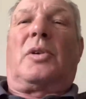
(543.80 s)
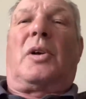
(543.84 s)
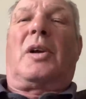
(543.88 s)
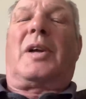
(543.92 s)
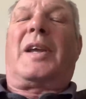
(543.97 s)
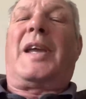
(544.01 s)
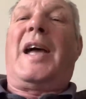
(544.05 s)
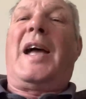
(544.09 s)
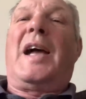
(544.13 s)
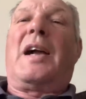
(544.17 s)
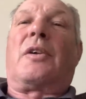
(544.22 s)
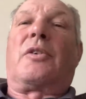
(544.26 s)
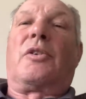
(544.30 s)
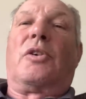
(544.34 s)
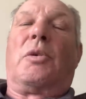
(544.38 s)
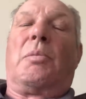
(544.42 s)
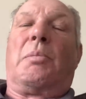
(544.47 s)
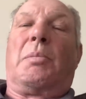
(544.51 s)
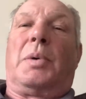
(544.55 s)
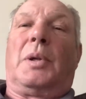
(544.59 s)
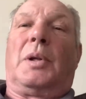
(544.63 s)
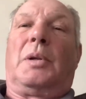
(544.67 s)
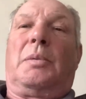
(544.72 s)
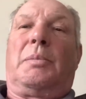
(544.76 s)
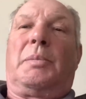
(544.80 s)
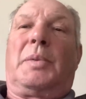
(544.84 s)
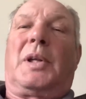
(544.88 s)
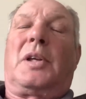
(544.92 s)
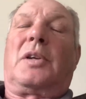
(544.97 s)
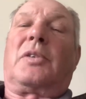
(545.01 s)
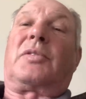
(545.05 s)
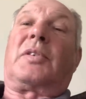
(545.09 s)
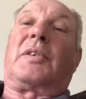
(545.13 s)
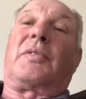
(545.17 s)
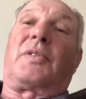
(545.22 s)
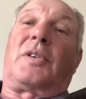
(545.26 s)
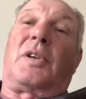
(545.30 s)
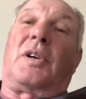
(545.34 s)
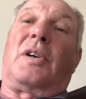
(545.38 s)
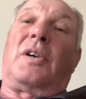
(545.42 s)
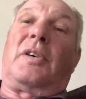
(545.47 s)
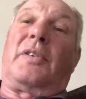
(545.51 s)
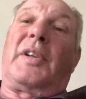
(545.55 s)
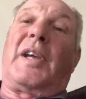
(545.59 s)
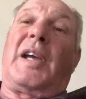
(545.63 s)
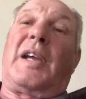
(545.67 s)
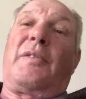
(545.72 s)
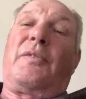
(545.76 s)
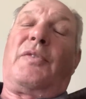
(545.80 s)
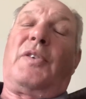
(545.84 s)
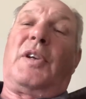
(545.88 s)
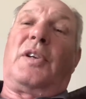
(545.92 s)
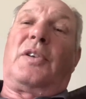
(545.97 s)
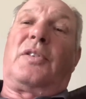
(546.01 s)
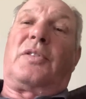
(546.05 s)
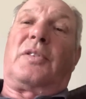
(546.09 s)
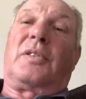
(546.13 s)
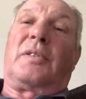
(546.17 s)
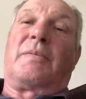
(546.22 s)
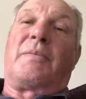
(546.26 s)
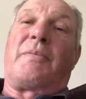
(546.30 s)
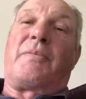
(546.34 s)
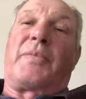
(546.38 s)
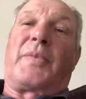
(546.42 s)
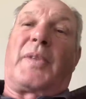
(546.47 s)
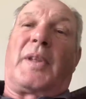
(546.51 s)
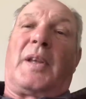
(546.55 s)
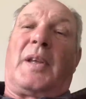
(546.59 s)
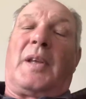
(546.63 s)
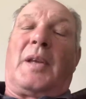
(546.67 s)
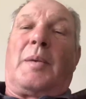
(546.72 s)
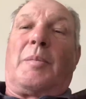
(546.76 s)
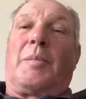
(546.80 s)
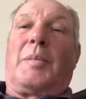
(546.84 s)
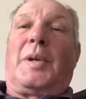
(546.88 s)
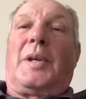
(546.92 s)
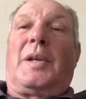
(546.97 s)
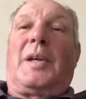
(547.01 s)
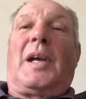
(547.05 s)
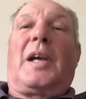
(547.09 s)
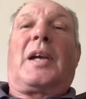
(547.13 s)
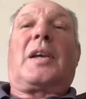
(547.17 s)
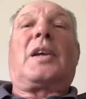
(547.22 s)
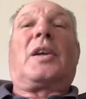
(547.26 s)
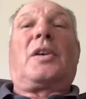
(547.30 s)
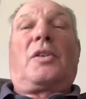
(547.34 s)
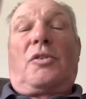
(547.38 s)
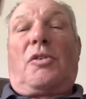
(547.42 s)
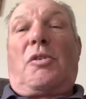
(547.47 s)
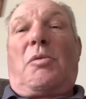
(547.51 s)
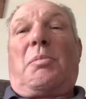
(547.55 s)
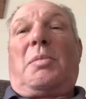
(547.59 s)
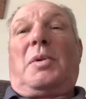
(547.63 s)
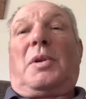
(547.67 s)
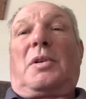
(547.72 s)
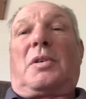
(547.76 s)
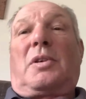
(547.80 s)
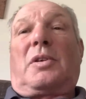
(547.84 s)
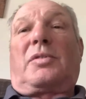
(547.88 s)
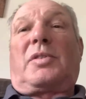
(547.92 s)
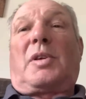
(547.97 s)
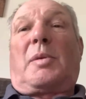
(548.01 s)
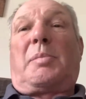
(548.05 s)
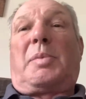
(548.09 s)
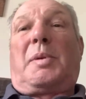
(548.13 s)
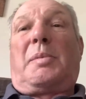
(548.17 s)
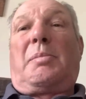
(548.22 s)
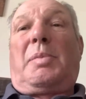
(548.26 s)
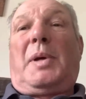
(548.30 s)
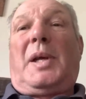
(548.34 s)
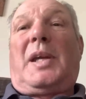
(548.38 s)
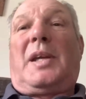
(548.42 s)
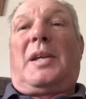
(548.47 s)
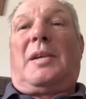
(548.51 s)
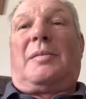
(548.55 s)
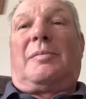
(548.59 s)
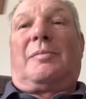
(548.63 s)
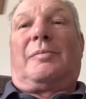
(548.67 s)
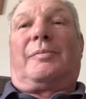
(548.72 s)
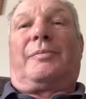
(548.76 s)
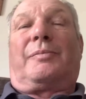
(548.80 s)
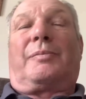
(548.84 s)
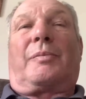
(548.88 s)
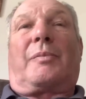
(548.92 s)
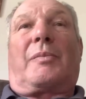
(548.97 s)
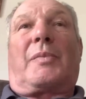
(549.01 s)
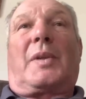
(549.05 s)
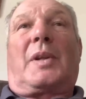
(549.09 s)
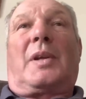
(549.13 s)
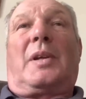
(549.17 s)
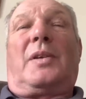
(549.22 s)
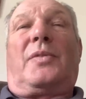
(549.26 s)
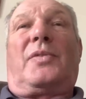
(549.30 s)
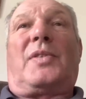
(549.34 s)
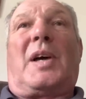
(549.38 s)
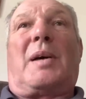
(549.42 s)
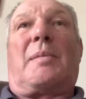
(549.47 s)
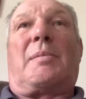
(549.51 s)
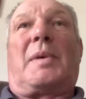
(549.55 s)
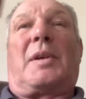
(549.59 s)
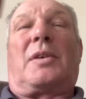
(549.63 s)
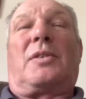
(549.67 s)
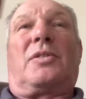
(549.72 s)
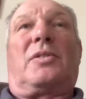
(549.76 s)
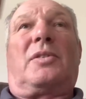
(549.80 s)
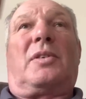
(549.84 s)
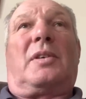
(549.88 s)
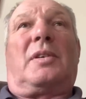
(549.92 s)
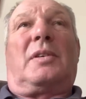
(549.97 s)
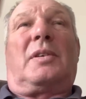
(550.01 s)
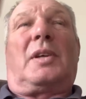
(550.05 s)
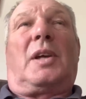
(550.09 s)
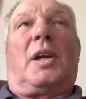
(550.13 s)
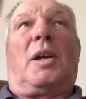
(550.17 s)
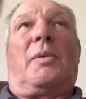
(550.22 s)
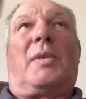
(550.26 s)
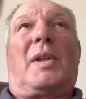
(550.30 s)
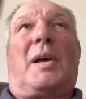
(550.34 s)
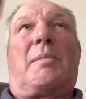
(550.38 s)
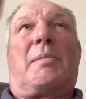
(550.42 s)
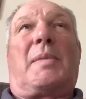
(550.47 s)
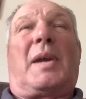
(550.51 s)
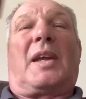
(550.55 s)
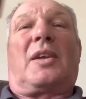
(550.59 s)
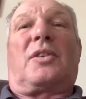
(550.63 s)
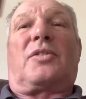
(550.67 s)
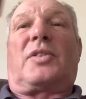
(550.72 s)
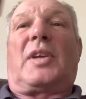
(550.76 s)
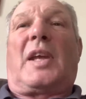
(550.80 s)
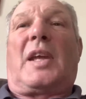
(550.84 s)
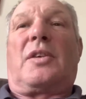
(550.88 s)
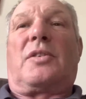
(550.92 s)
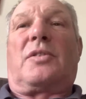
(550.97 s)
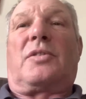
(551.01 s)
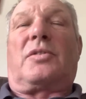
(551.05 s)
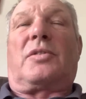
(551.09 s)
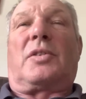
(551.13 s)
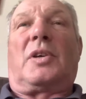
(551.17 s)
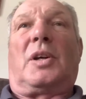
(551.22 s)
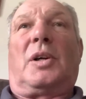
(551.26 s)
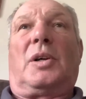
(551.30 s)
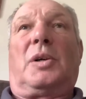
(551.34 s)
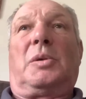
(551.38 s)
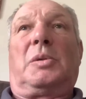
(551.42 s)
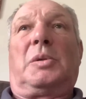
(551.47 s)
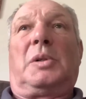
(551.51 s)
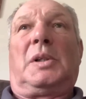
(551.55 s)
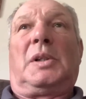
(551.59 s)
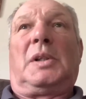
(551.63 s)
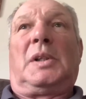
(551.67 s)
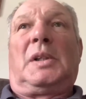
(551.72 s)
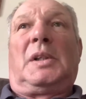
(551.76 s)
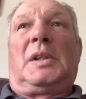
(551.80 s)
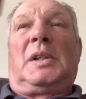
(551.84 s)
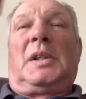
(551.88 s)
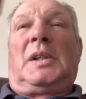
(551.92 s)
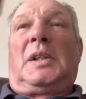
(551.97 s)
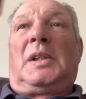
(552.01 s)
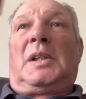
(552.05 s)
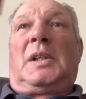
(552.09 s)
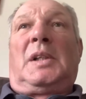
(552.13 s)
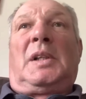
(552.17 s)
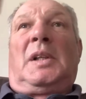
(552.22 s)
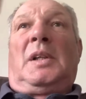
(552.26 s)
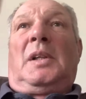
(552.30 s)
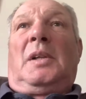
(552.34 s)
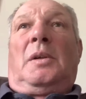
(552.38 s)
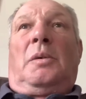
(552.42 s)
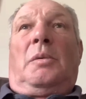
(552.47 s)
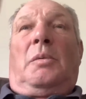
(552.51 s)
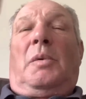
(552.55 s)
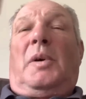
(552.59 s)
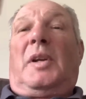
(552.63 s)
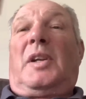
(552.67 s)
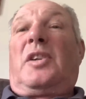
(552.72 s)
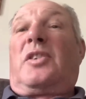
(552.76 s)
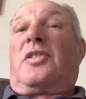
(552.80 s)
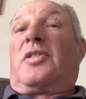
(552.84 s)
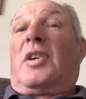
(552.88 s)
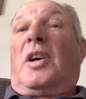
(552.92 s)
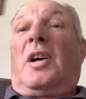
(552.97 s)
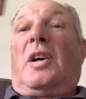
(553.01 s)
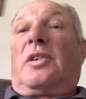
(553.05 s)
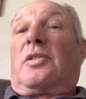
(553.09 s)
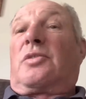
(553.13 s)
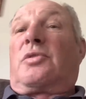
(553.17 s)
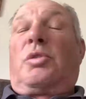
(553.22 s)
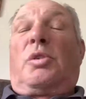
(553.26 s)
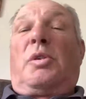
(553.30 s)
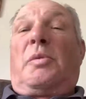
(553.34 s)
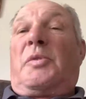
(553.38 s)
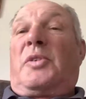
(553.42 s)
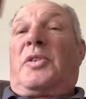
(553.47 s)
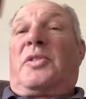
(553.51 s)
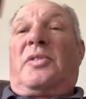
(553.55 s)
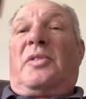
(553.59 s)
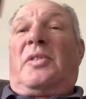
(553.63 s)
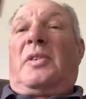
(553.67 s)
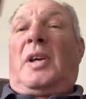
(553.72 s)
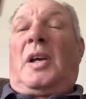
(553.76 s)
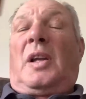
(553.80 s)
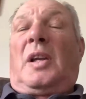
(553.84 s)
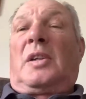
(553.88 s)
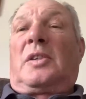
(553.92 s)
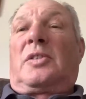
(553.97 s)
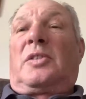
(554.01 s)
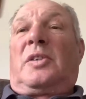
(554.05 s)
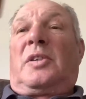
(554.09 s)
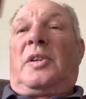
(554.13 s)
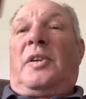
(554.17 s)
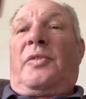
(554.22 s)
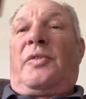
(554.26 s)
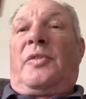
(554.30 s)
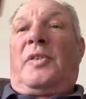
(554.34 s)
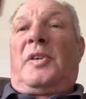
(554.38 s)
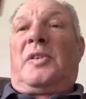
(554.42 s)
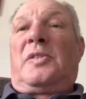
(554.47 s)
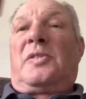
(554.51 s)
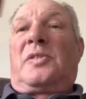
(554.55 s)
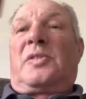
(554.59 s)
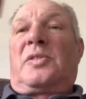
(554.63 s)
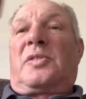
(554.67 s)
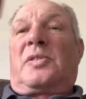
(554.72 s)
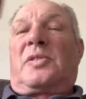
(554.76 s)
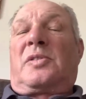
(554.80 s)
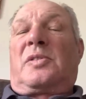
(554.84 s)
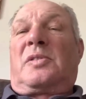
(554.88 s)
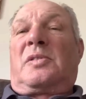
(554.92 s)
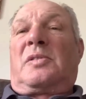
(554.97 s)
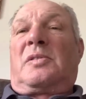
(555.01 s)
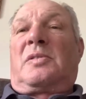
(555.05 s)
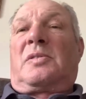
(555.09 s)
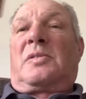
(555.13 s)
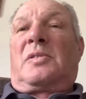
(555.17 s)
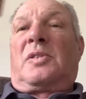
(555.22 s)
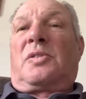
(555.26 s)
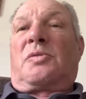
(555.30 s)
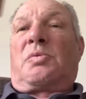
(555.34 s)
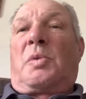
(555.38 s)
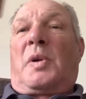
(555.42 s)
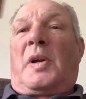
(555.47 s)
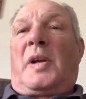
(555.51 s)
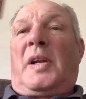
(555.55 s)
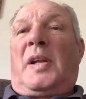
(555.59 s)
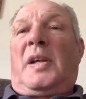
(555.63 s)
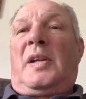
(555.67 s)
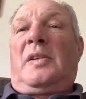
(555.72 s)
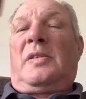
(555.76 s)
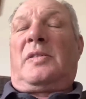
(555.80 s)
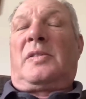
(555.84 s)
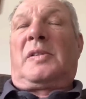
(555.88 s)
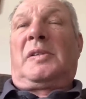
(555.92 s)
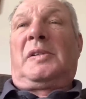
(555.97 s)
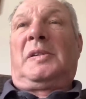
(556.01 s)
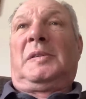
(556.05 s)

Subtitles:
I can't grumble because I've caught 9 fish. But I can grumble because I've been beat. If that makes sense. So when you talk to them, there's not a lot of difference. It's just what it is.